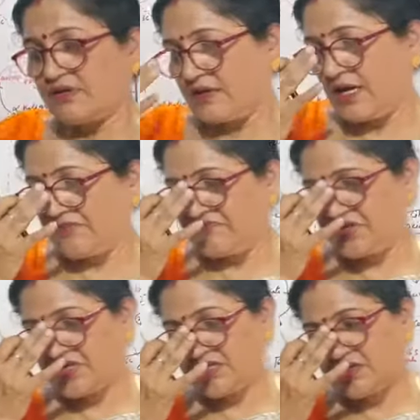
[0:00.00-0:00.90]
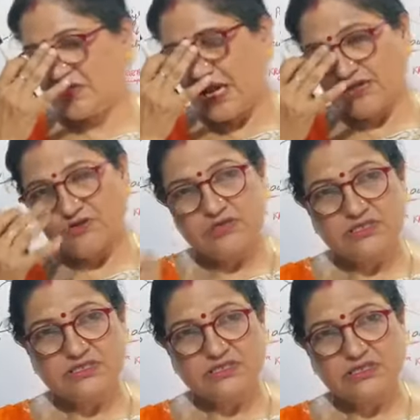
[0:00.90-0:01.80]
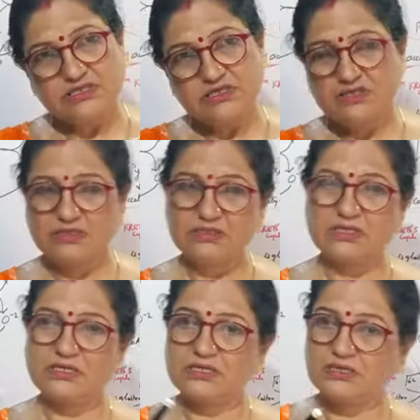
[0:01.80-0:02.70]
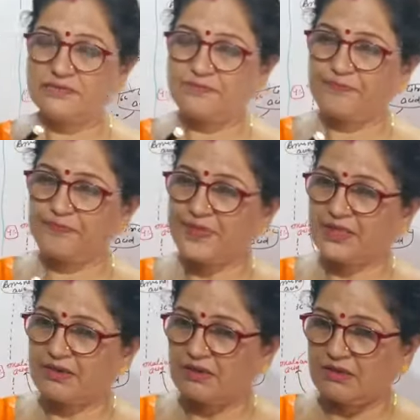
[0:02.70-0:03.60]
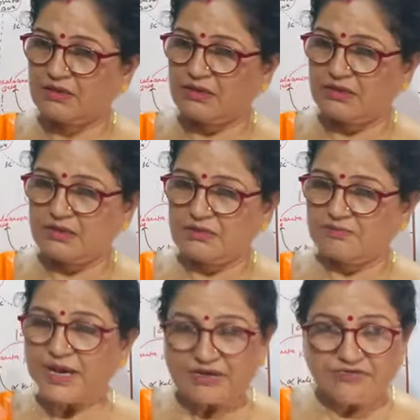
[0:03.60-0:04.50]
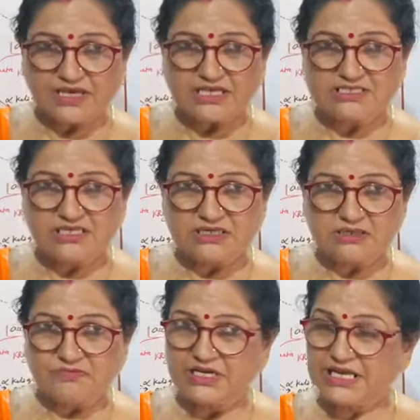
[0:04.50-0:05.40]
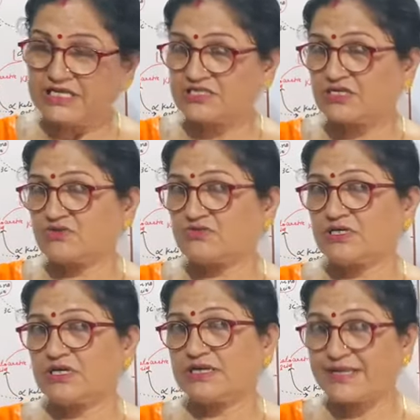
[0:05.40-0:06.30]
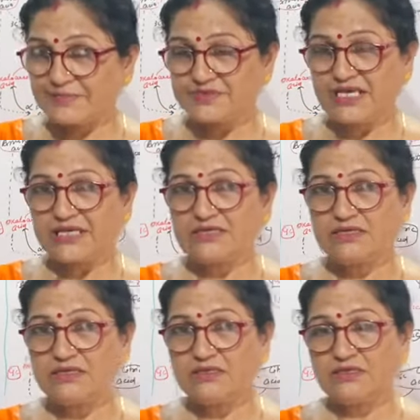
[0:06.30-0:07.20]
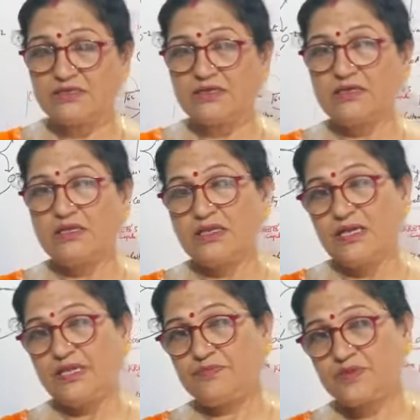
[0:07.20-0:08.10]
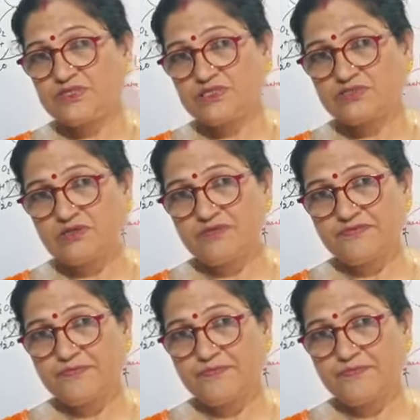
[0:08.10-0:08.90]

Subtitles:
after glycolysis, the pyruvic acid will enter to the Krebs cycle in presence of